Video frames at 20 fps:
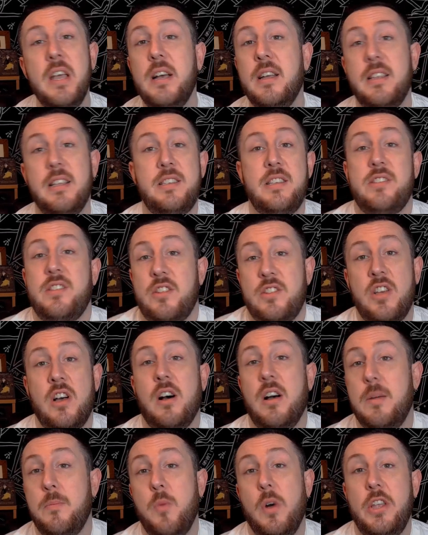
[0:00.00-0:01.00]
This is a
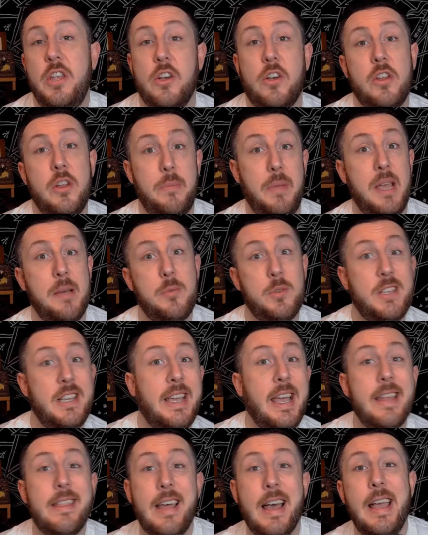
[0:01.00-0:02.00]
time where you're going to be able to
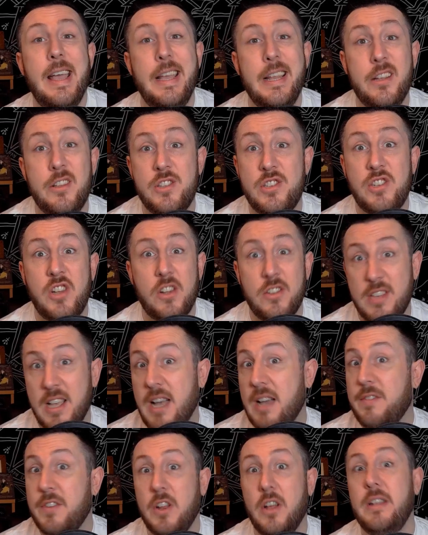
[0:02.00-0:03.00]
get that in and start to
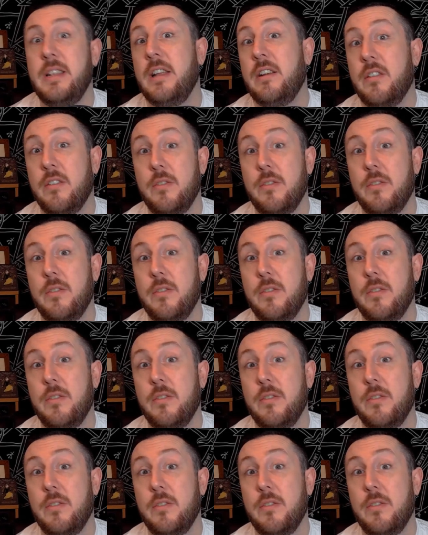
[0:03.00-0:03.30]
have an idea